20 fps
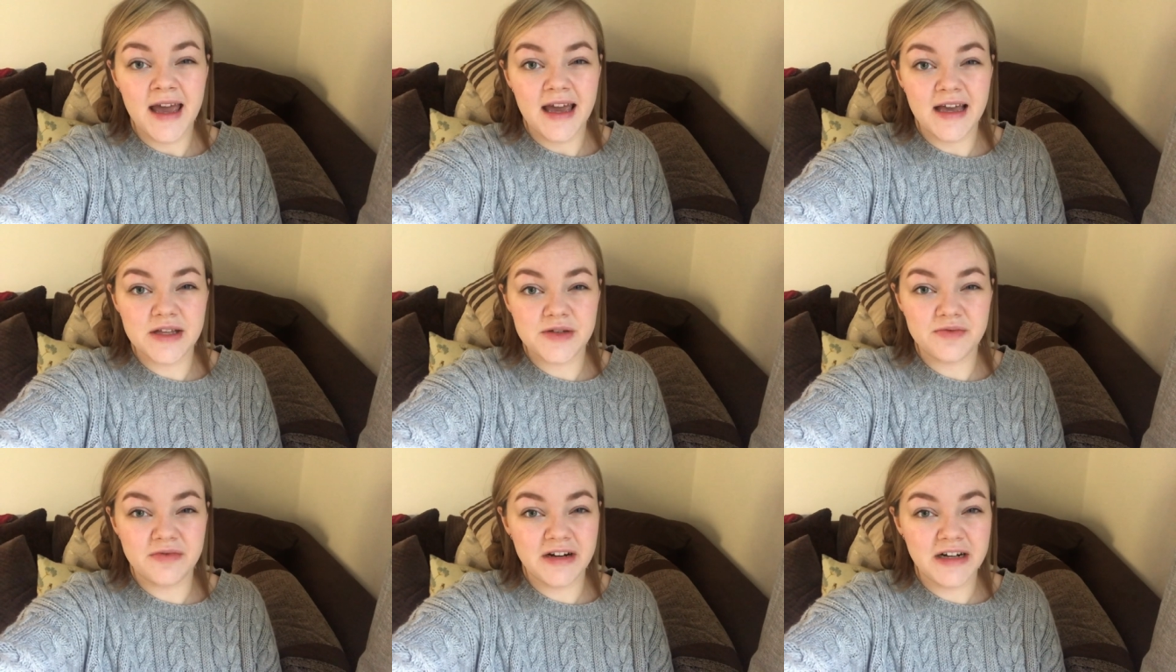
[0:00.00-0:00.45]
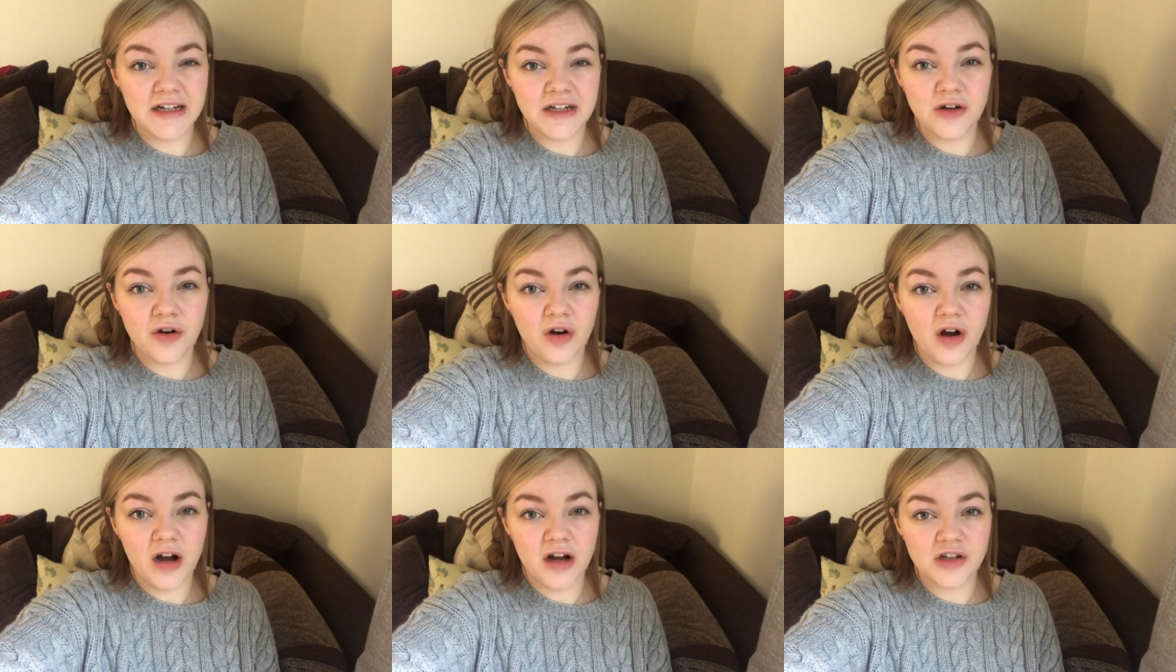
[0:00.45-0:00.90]
It's really
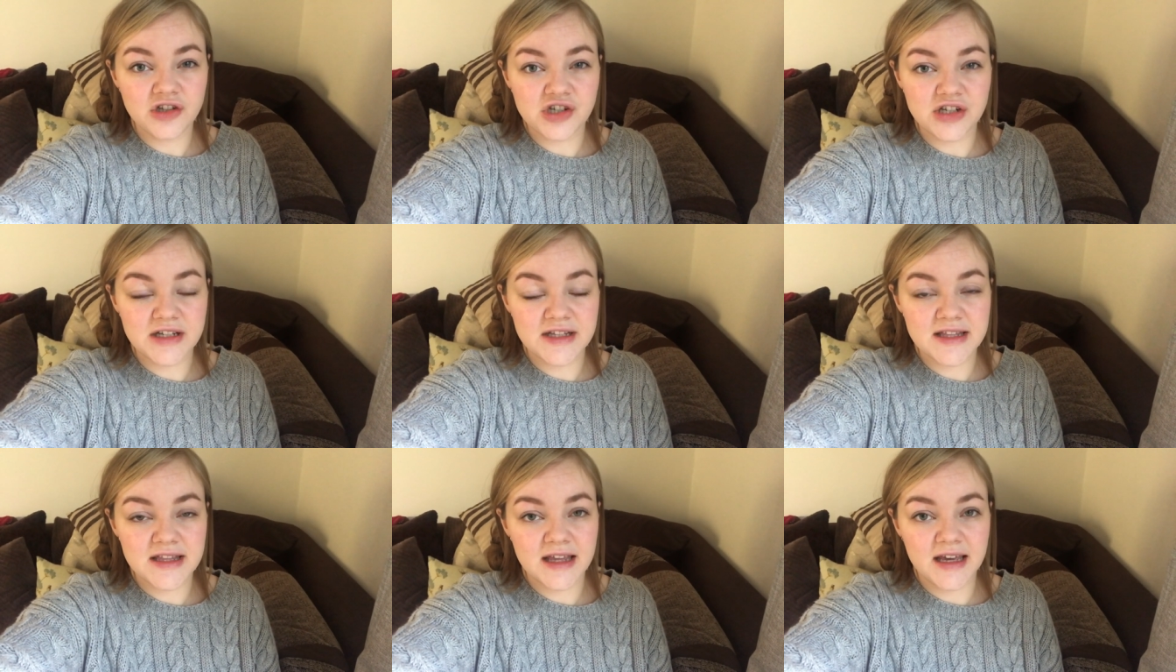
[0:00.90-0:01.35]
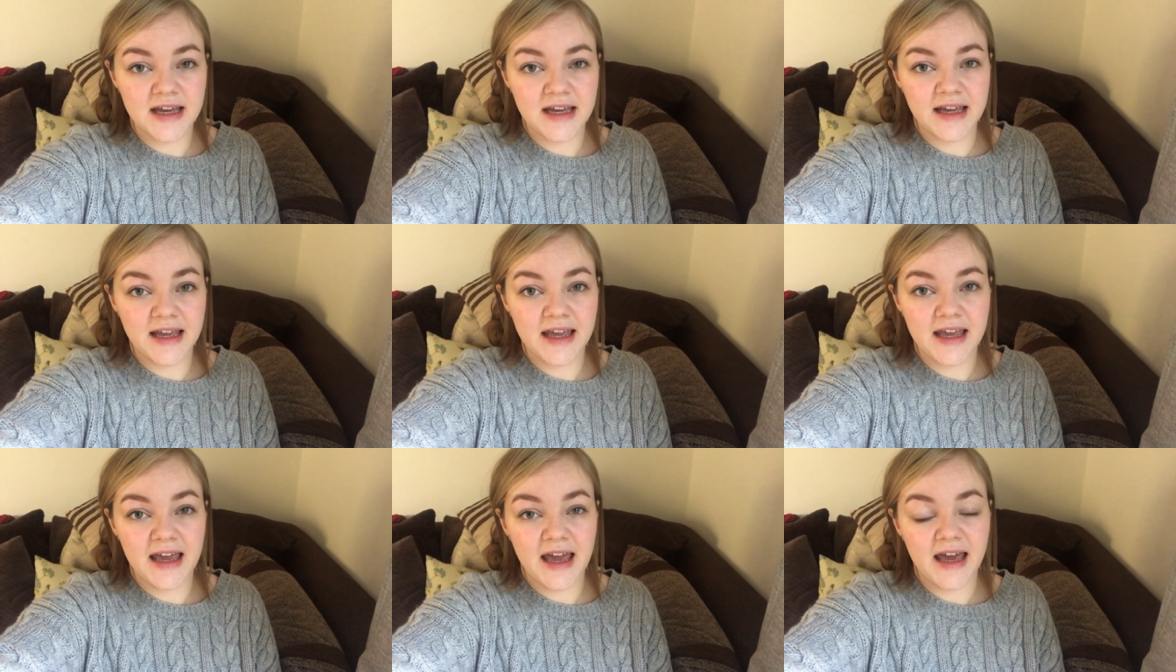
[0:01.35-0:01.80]
not Archie's
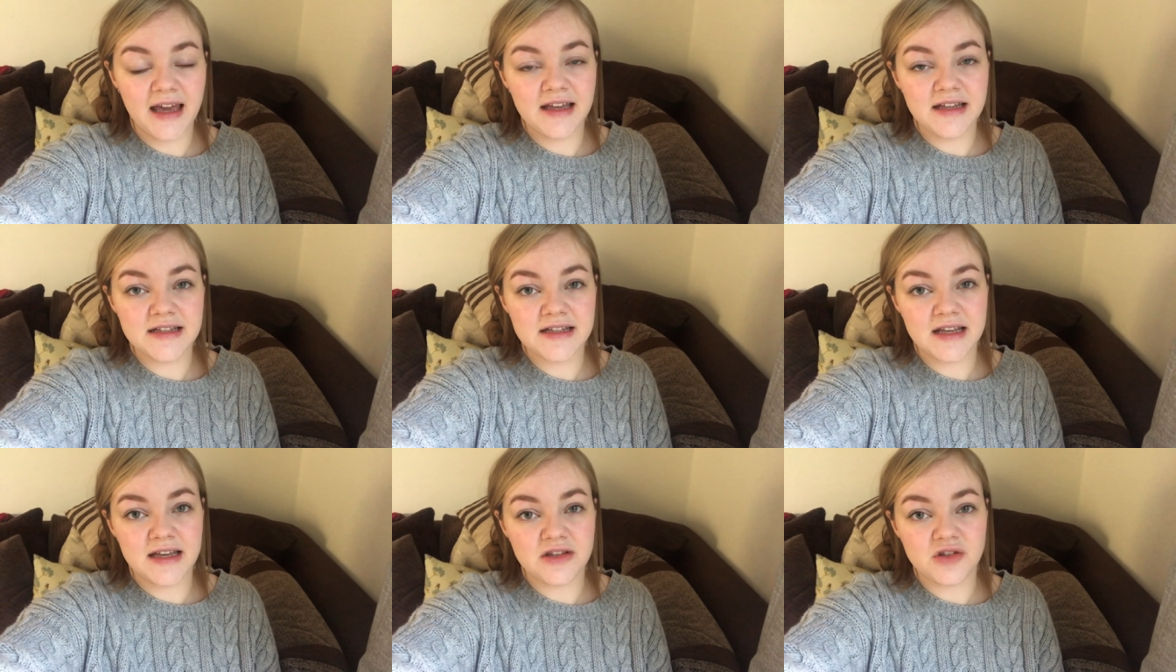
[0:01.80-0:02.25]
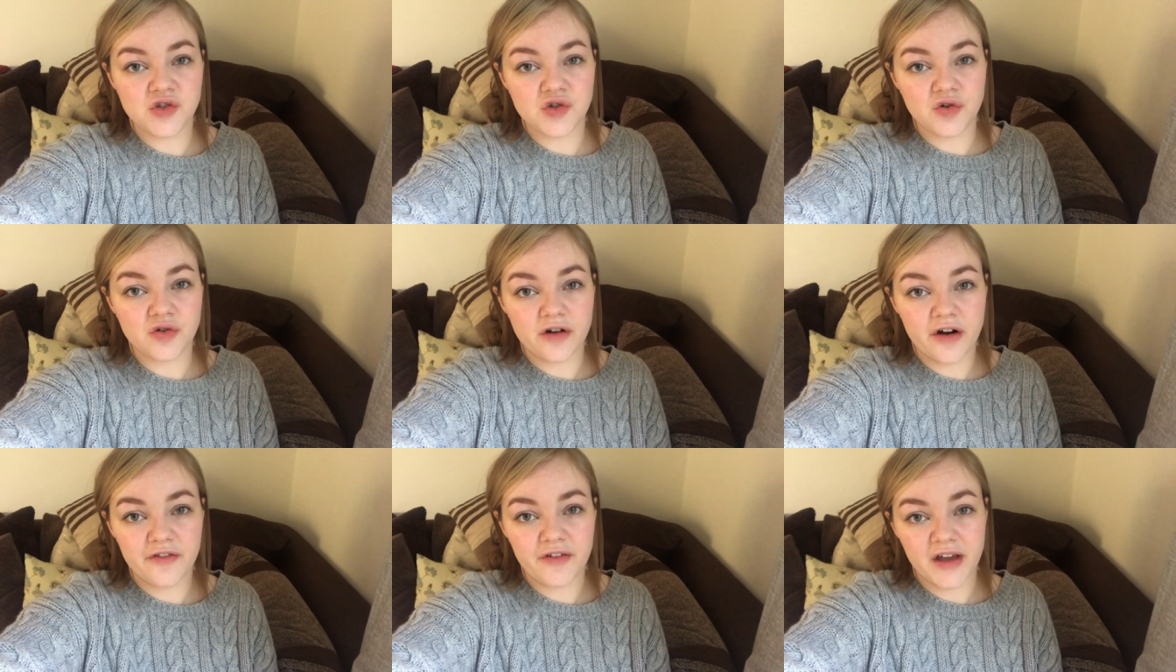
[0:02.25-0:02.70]
thing. He hates
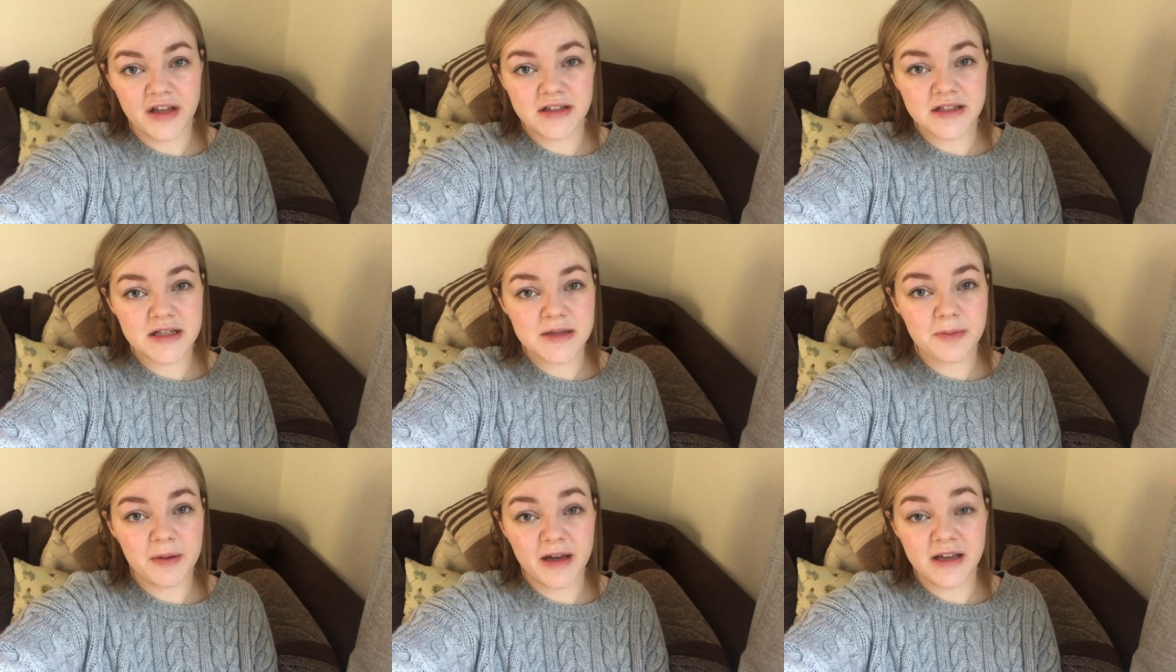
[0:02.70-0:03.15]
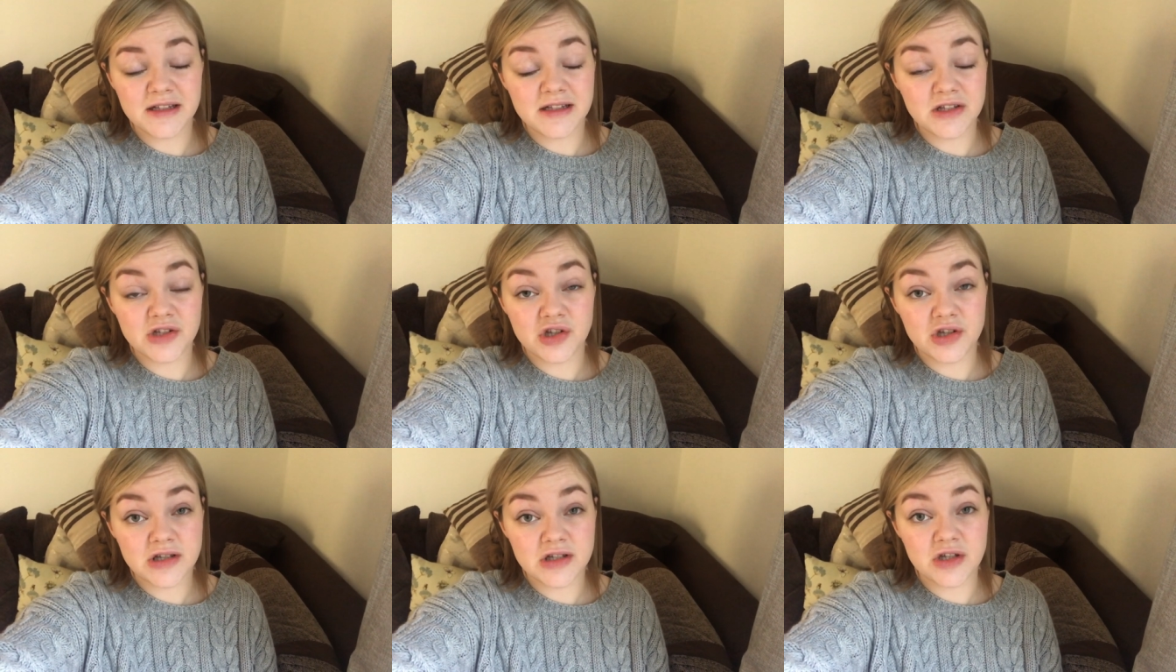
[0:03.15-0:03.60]
indoor events
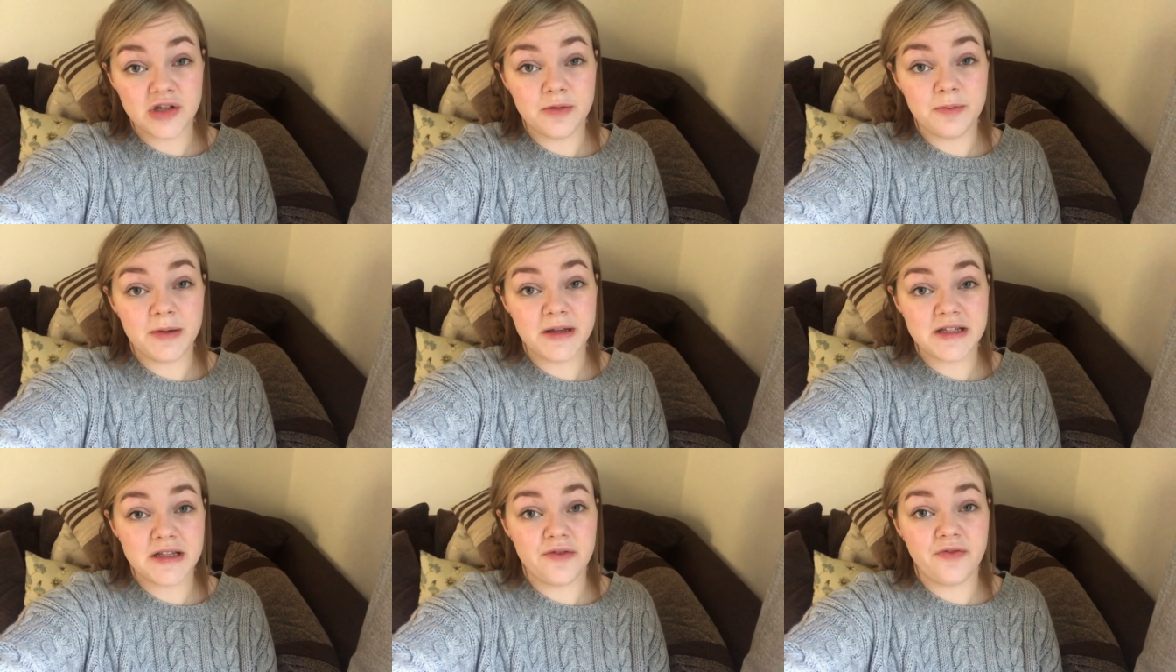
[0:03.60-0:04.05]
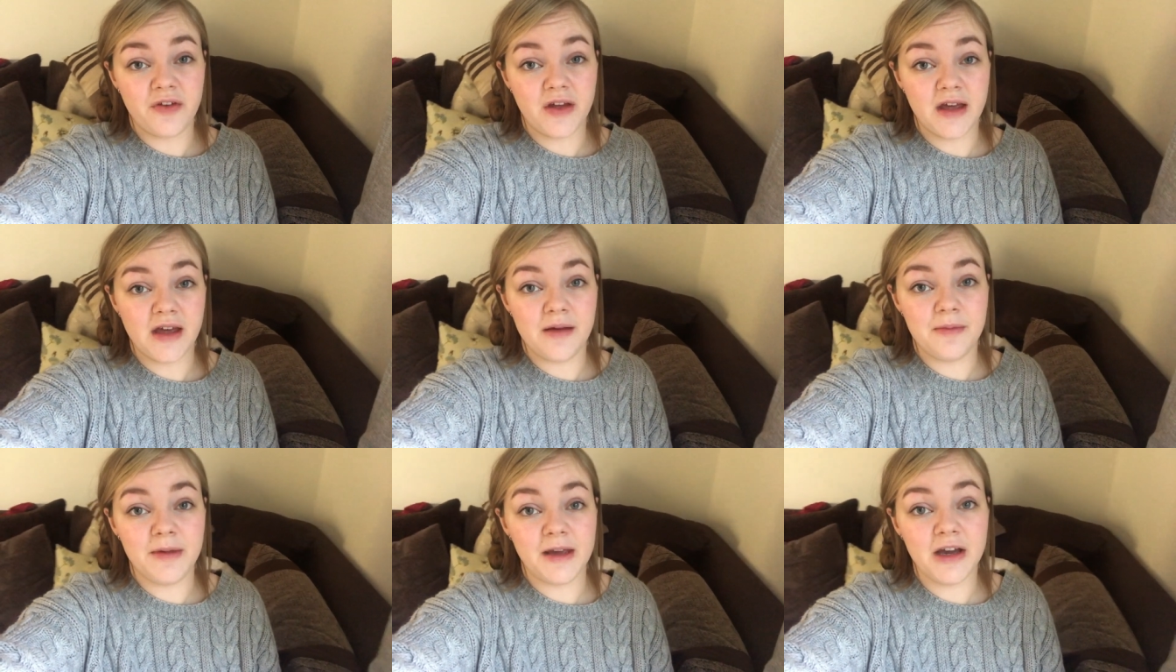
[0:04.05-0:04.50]
because it's just too busy for
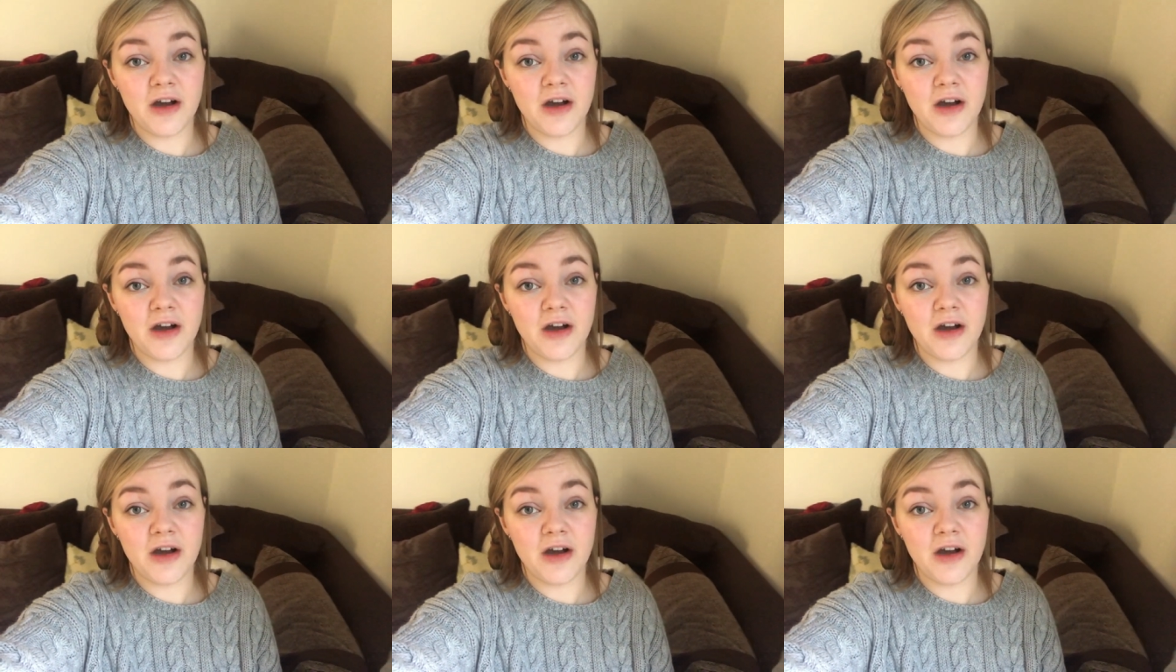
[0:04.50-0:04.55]
him.